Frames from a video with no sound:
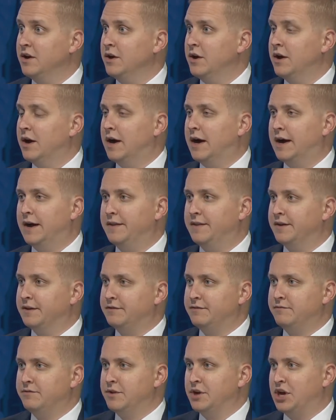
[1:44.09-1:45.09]
Demmer,
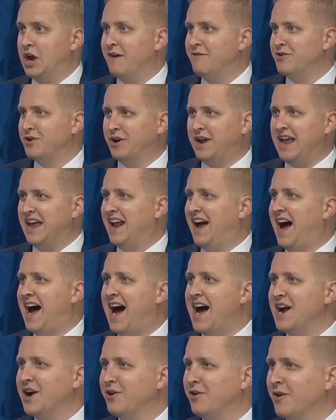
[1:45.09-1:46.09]
like the rest of the
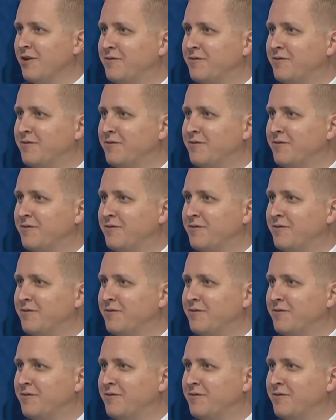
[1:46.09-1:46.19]
Republican